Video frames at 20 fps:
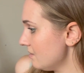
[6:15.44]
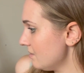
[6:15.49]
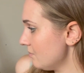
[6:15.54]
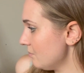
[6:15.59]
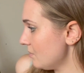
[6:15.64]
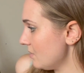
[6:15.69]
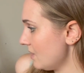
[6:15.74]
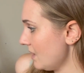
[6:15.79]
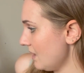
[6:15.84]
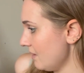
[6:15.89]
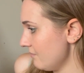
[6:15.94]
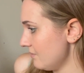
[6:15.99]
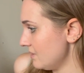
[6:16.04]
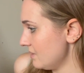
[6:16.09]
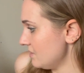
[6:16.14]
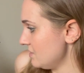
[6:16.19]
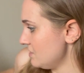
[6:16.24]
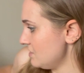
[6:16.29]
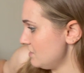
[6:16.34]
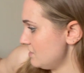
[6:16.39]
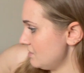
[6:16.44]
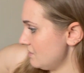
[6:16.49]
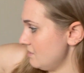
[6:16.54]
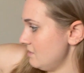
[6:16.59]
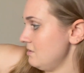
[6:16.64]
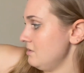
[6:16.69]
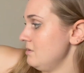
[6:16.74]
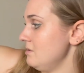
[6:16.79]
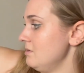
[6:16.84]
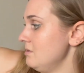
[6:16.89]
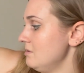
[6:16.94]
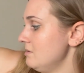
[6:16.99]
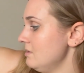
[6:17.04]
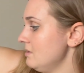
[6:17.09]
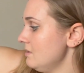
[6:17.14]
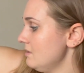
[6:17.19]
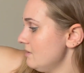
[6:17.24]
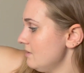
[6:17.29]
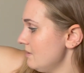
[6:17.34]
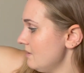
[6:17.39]
What haven't I shown?
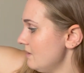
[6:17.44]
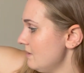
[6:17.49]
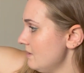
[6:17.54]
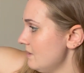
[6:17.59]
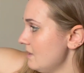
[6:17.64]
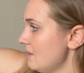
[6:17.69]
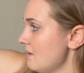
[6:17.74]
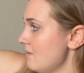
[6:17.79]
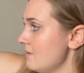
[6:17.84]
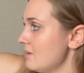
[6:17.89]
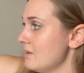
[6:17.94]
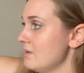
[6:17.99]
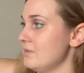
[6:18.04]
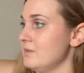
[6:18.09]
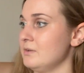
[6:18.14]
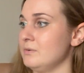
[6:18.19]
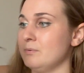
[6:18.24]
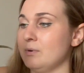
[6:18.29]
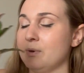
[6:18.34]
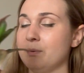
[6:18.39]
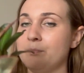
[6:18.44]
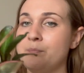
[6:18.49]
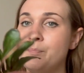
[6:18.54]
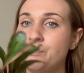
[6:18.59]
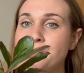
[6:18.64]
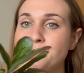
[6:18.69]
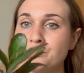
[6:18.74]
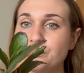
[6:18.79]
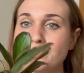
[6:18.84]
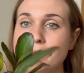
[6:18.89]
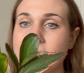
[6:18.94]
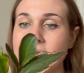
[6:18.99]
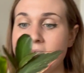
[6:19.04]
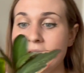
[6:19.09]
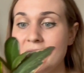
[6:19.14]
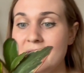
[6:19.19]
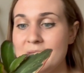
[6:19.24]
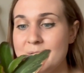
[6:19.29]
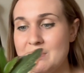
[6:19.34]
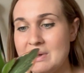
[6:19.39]
There we go, this one.
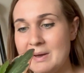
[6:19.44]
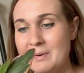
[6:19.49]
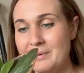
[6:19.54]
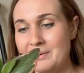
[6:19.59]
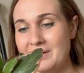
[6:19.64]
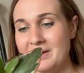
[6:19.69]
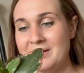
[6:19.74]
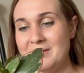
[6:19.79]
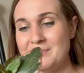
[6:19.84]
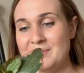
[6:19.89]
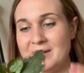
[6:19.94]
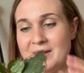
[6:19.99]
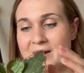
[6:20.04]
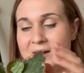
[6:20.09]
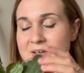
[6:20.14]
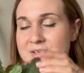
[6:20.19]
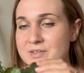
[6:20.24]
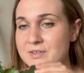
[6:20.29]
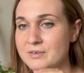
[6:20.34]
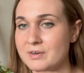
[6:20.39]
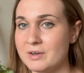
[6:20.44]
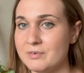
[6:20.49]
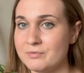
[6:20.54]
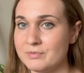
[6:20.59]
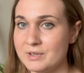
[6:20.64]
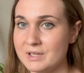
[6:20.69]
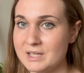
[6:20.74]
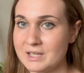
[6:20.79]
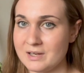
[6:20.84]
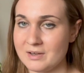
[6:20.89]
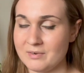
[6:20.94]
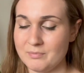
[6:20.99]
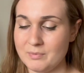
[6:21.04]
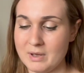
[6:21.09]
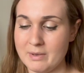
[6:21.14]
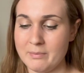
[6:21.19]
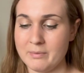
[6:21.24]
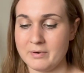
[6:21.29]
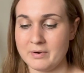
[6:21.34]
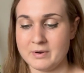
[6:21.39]
Another Peperomia. I really love
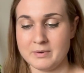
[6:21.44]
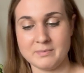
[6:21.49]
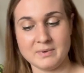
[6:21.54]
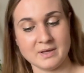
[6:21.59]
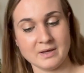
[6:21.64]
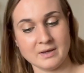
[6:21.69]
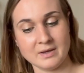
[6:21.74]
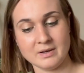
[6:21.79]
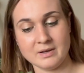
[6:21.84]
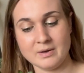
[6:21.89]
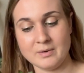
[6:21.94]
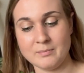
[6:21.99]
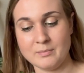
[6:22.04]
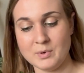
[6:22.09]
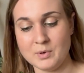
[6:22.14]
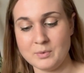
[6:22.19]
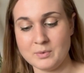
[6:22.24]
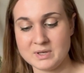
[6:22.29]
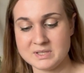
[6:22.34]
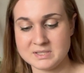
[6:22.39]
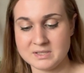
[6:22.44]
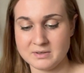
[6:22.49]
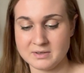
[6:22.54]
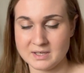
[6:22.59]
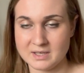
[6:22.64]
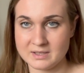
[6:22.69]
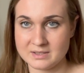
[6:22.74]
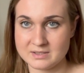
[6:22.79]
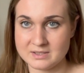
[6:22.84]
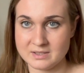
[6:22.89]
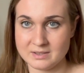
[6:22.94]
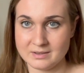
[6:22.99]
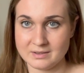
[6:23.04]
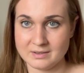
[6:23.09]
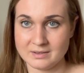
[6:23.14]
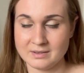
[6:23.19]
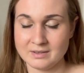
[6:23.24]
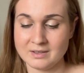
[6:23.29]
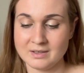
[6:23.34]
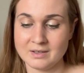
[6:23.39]
Peperomia, and I'm always looking
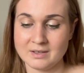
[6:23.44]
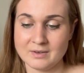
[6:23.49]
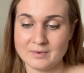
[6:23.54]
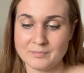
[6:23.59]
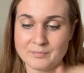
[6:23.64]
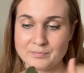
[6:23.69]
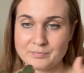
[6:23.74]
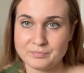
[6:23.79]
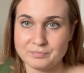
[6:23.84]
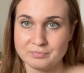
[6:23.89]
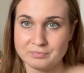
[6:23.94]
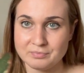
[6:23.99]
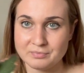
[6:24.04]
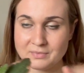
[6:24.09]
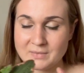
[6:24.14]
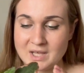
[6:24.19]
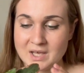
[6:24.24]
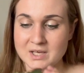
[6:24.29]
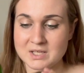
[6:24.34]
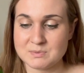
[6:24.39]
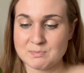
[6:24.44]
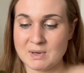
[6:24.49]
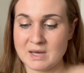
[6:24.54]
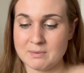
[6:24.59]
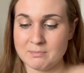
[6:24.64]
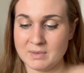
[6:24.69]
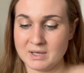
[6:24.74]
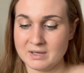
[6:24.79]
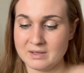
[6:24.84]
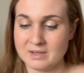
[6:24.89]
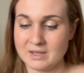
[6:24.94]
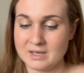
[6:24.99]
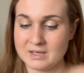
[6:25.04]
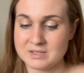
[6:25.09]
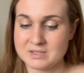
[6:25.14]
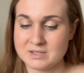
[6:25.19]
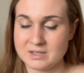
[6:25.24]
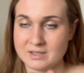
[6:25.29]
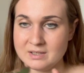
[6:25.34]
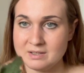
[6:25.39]
to expand my
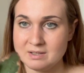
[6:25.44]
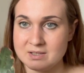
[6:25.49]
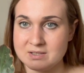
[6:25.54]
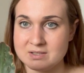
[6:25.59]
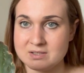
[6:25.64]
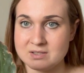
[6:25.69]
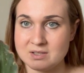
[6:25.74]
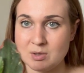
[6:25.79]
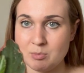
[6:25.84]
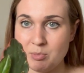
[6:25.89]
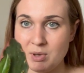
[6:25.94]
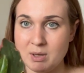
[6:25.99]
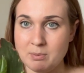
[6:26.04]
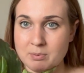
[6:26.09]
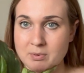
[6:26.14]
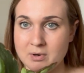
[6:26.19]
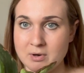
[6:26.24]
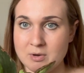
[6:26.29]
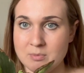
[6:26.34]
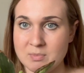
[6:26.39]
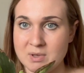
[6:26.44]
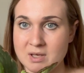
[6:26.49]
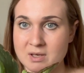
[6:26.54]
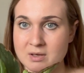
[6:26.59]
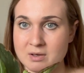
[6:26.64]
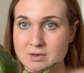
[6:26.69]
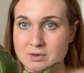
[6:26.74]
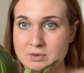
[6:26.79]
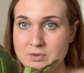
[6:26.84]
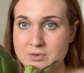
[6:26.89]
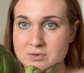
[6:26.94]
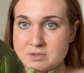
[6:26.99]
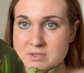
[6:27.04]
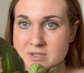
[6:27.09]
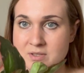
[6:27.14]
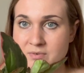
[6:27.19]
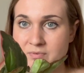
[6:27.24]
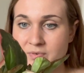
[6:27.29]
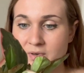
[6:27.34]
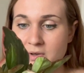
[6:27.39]
collection. This is a Pepperonia
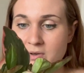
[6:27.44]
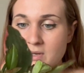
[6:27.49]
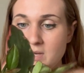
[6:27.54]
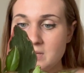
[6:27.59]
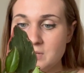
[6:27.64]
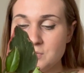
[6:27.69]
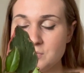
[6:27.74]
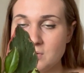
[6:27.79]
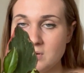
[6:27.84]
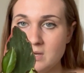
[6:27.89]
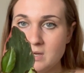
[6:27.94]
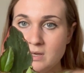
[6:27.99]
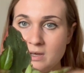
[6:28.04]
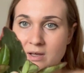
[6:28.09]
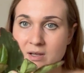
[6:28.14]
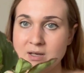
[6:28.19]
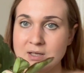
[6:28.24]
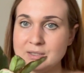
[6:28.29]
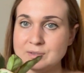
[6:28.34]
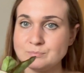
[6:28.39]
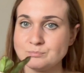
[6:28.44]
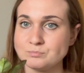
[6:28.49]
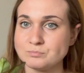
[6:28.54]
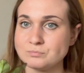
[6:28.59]
Obtusefolia tricolour,